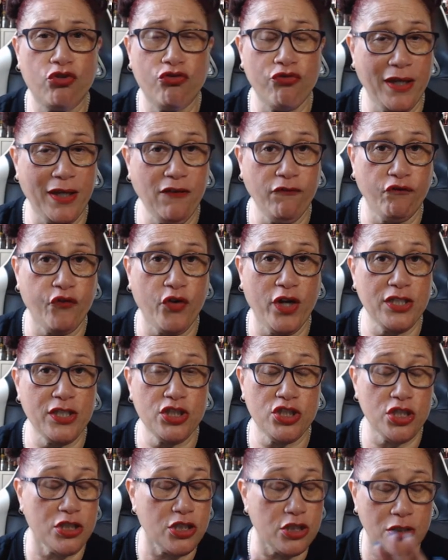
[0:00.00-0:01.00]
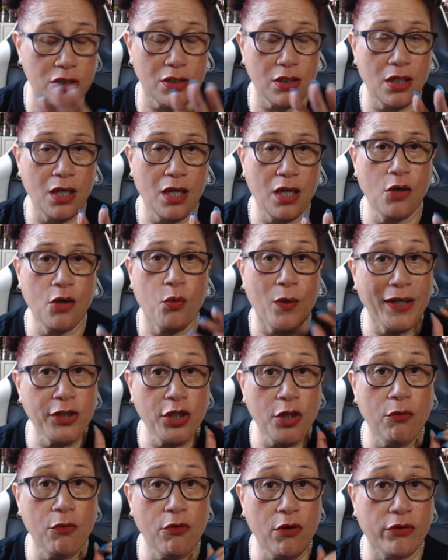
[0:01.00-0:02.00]
great friends who I
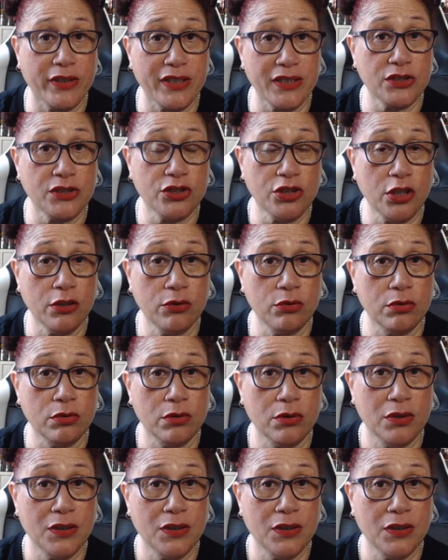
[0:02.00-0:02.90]
know are honest too.